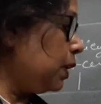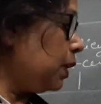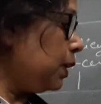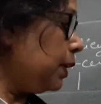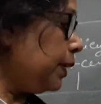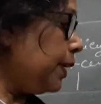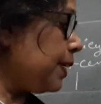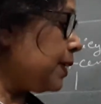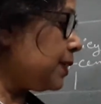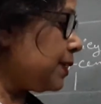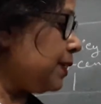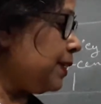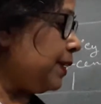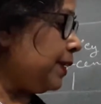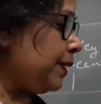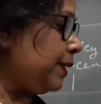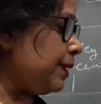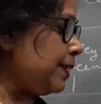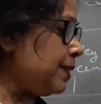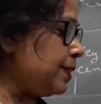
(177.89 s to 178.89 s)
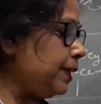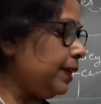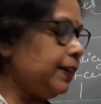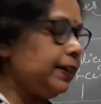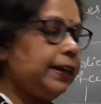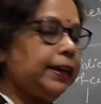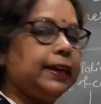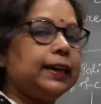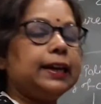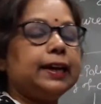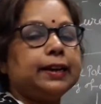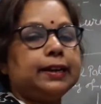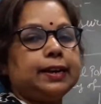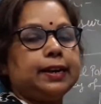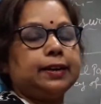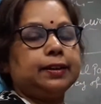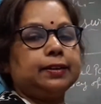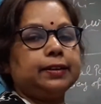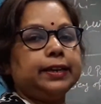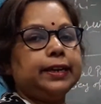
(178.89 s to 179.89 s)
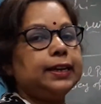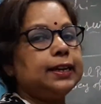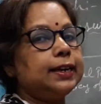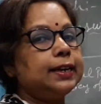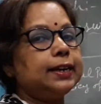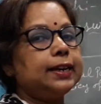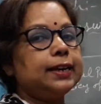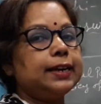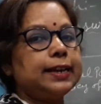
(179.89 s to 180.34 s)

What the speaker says: Next, decrease in LRR. LRR